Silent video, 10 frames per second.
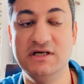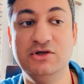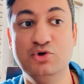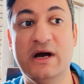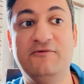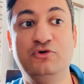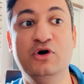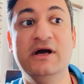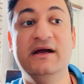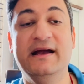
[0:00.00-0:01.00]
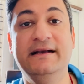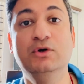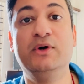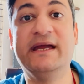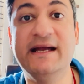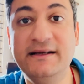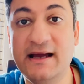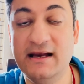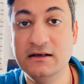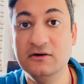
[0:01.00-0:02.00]
you have to educate
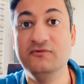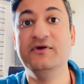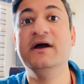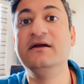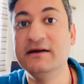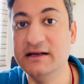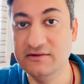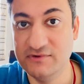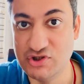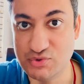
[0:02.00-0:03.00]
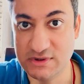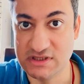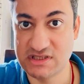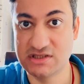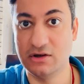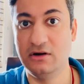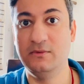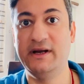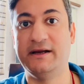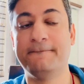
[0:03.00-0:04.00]
and aware individuals. All
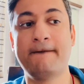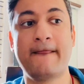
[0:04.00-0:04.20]
right,